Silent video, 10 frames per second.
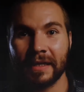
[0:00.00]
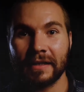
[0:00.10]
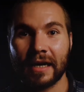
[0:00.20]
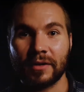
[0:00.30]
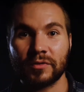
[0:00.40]

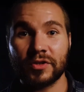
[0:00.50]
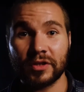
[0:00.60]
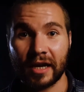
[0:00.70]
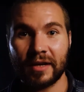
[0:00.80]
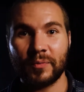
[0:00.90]
Now
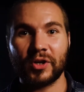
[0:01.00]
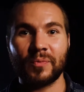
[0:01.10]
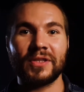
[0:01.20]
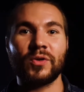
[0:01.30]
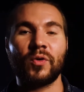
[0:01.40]
today we're going to
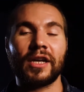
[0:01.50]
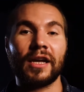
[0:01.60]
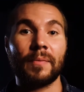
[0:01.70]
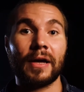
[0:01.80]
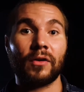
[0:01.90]
be
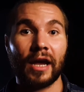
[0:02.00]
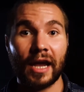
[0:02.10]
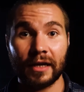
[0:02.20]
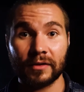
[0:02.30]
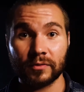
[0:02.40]
talking about
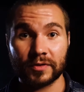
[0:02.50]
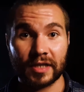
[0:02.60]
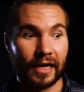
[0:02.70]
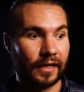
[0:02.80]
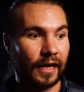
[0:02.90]
angles
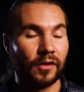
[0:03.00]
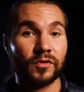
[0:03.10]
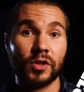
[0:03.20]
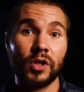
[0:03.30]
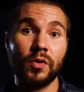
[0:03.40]
and how
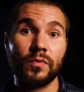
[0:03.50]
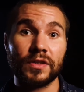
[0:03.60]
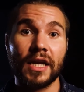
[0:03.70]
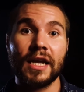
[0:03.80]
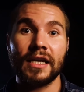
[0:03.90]
to
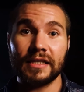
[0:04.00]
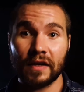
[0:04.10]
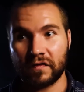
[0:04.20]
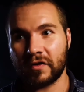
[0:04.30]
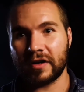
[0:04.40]
use
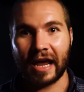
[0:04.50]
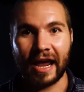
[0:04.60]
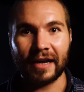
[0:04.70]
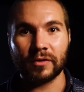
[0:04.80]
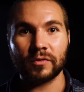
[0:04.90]
different
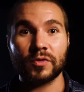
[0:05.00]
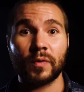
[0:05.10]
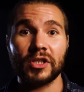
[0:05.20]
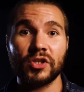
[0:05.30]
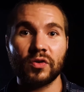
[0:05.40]
angles
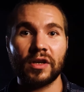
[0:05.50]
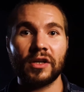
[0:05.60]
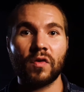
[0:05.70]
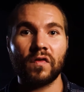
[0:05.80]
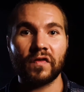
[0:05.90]
when
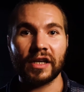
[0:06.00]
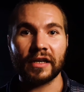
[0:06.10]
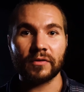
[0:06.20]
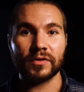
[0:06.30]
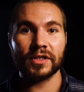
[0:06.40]
shooting your
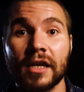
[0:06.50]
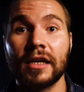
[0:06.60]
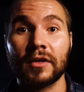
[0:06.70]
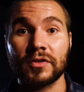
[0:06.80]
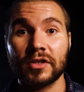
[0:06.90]
videos.
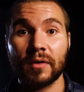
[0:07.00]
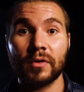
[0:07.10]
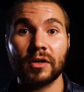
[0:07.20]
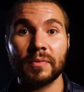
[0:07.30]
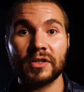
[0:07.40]
Now today we're
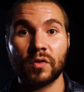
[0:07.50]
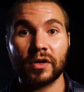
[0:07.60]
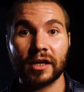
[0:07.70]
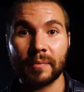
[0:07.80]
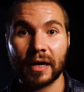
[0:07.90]
going to be
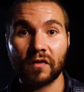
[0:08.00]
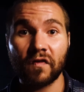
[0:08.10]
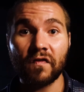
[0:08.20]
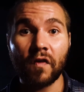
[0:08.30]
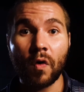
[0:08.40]
talking about
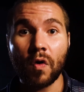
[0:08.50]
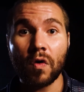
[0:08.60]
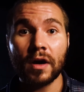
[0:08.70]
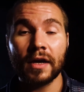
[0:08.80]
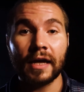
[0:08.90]
four
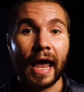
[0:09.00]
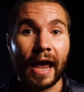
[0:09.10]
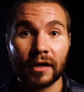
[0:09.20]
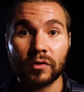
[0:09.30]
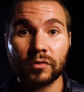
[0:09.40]

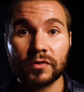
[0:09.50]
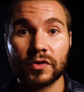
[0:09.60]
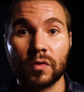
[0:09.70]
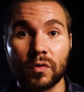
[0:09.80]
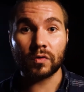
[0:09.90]

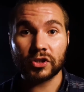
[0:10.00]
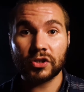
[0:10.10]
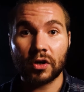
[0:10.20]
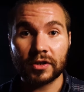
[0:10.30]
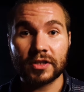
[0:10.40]
angles or
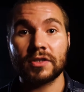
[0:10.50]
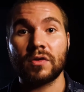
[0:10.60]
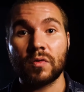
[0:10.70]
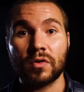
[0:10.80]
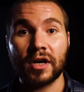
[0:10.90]
shots
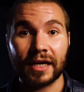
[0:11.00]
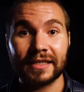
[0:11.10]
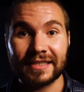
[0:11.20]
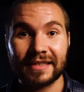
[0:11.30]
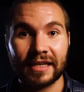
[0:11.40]
or
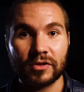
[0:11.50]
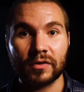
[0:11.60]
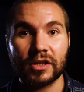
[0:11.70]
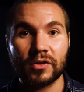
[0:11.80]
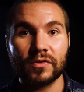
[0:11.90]
cuts that you
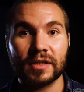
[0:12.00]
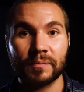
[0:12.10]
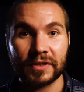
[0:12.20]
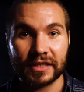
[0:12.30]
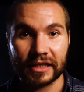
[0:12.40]
can use in
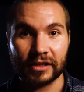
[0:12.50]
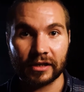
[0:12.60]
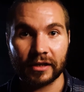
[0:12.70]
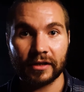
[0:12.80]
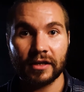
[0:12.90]

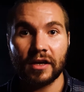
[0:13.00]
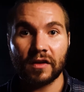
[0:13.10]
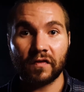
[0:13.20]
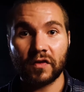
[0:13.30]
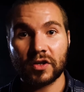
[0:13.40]
particular.
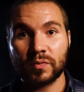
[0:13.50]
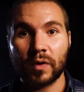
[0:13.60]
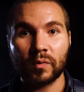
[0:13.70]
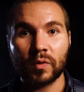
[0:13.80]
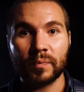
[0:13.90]
The first
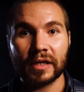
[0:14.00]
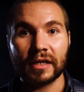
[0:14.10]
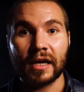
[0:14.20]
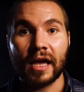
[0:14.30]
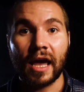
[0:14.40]
one will
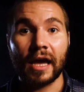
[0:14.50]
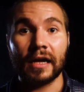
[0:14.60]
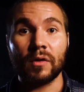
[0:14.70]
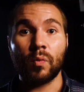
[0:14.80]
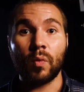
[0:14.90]
be
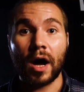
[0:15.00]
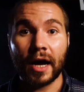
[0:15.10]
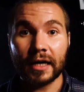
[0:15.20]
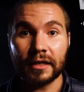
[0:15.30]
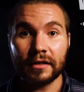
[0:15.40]
a
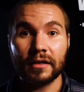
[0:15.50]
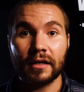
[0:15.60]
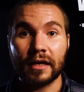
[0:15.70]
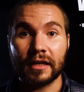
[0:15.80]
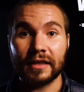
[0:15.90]
wide,
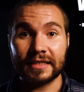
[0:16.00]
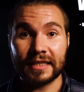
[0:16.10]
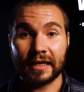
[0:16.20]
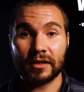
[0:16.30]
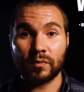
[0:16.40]
and the
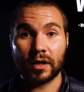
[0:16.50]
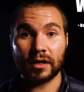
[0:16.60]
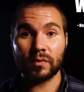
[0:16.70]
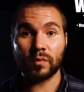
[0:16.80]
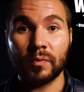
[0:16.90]
second
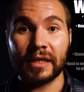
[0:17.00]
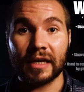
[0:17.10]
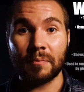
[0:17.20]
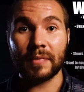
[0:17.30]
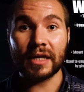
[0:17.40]
one will be
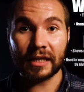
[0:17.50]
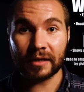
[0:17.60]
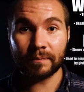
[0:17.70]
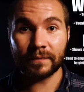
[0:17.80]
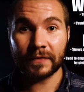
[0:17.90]
a
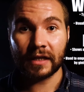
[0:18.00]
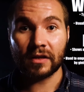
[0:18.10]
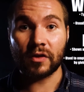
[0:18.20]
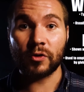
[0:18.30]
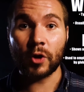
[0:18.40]
medium,
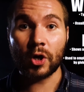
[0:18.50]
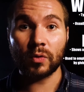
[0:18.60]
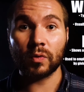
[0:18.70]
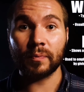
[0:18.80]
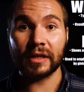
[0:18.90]
the third
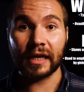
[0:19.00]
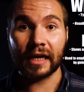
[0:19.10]
will be